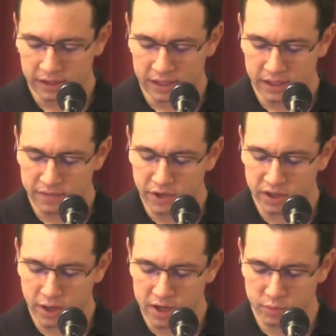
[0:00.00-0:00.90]
He lived
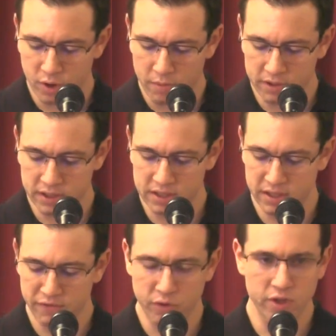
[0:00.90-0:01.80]
on God's promises,
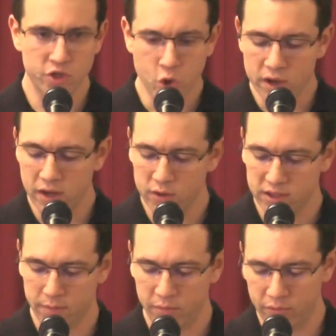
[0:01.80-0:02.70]
and for the joy that
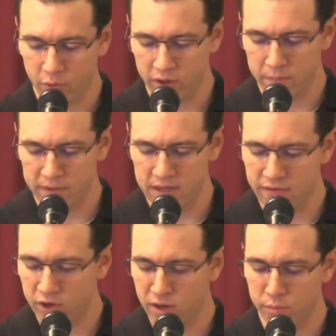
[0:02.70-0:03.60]
was set before him, he
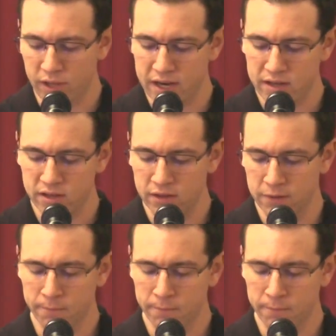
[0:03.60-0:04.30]
never complained.